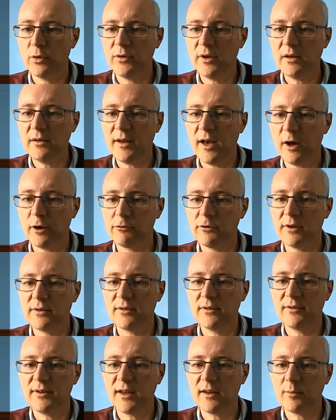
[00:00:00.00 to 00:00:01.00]
detailed
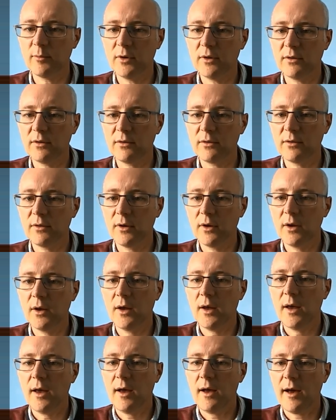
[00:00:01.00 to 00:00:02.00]
risk assessments.
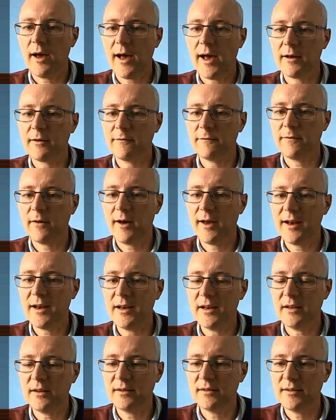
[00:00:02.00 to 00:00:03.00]
And
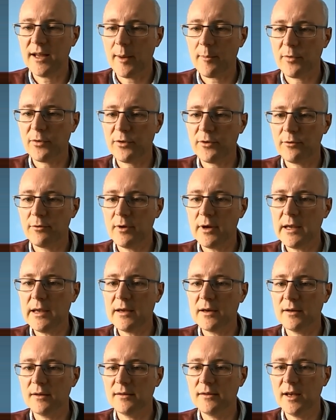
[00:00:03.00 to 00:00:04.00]
finally, step 3,
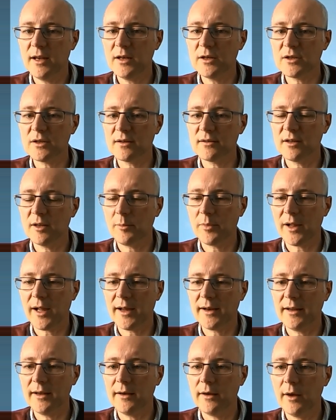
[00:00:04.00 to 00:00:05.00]
contingency
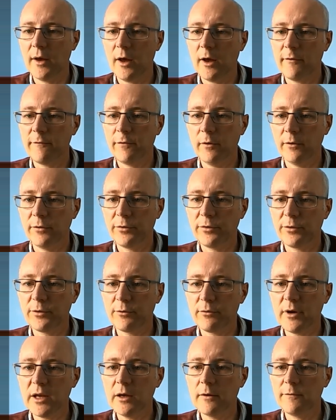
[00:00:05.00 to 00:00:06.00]
planning for
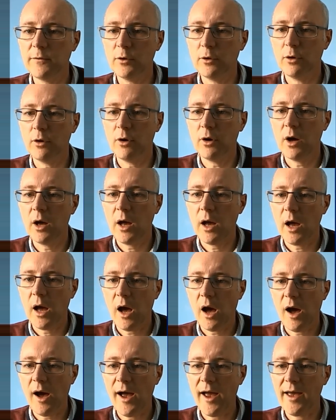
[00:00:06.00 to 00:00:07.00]
3 of your
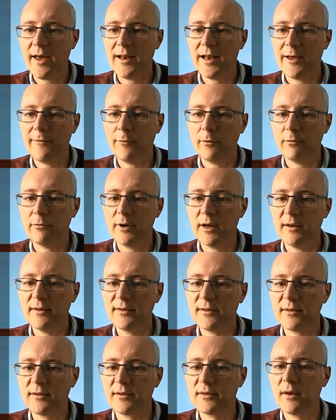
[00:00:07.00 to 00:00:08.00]
higher level
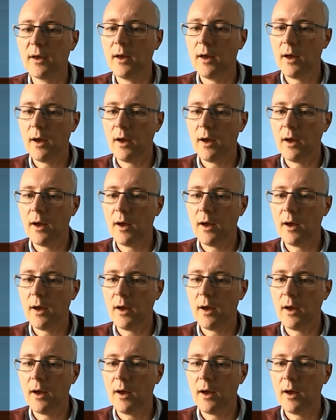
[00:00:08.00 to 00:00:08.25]
risks.